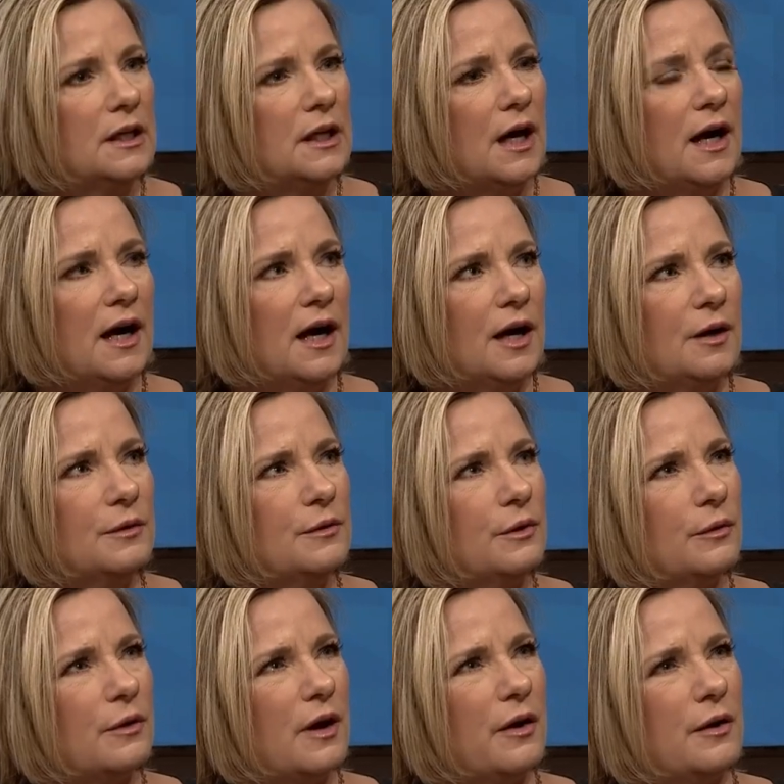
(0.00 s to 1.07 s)
uh,
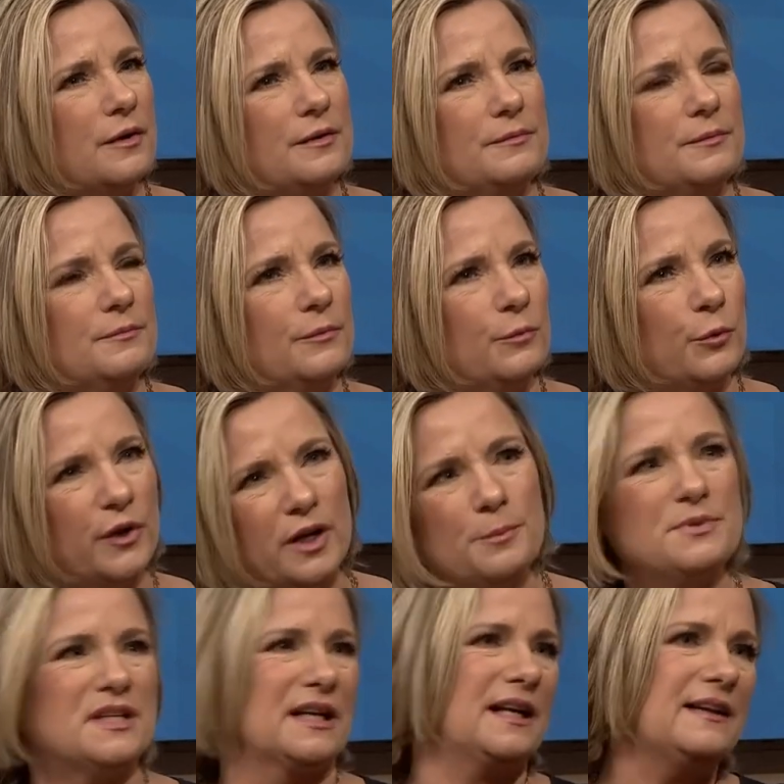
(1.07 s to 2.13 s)
her, her
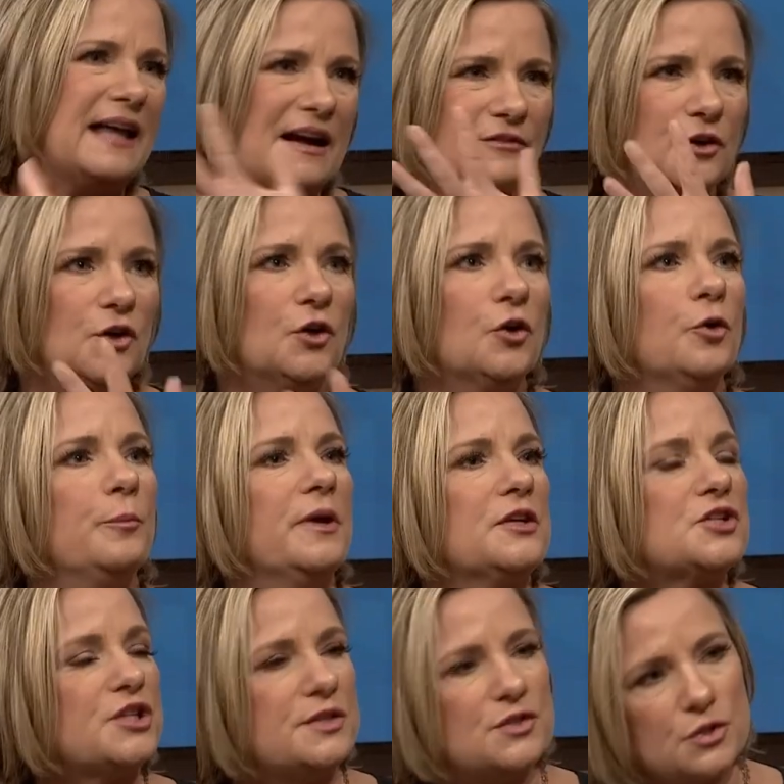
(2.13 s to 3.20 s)
ribs and a clavicle, but
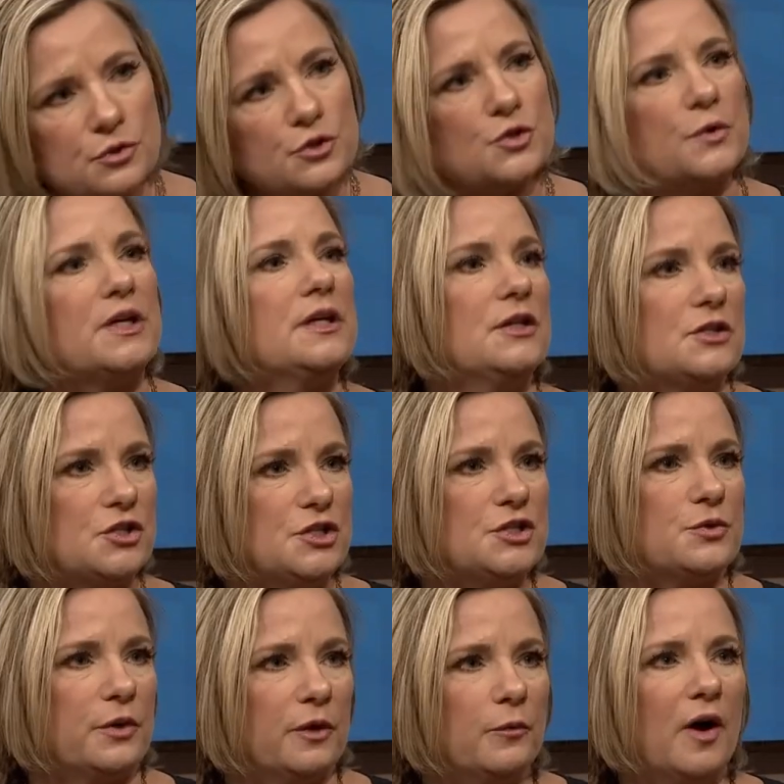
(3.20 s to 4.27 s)
she had surgery and she's
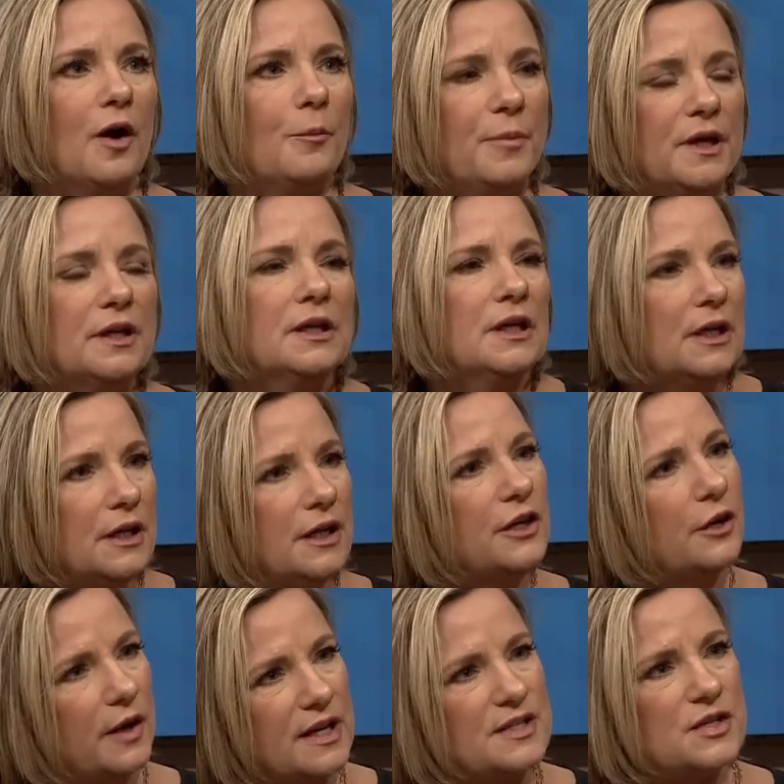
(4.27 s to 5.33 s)
doing well. But you
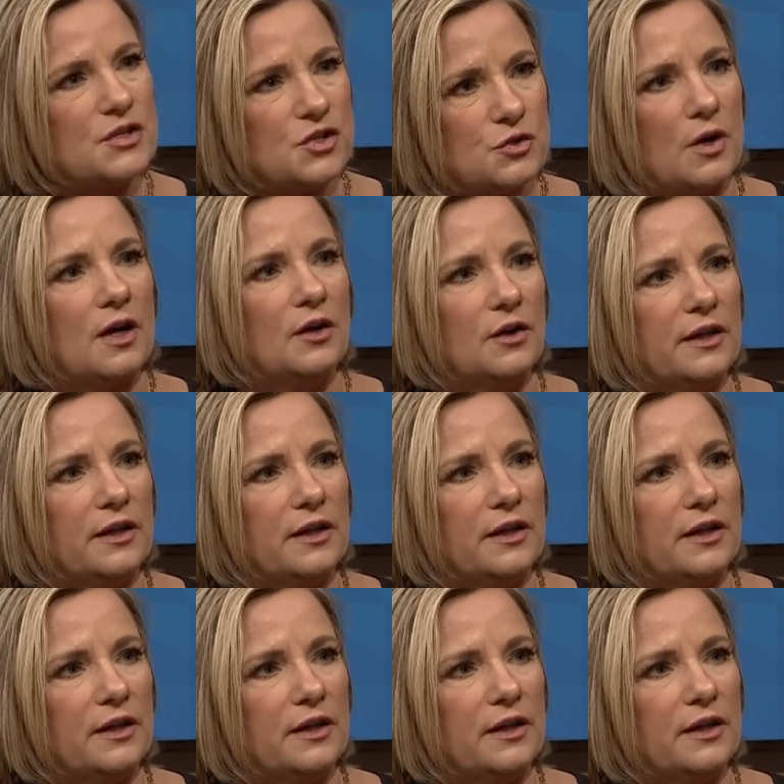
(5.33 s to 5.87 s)
know, it's a struggle,